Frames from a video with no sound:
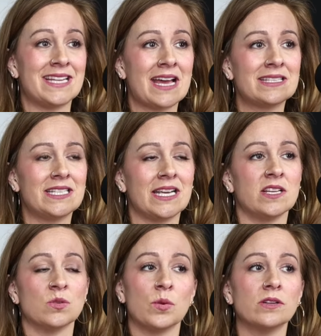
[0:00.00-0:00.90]
testing
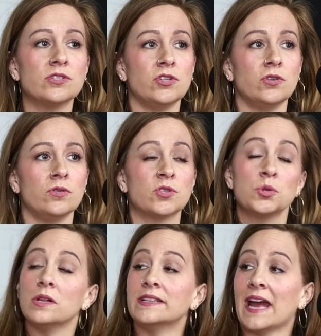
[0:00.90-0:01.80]
is we'll do
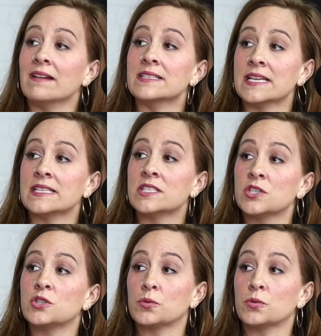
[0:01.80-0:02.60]
stool analysis Oof.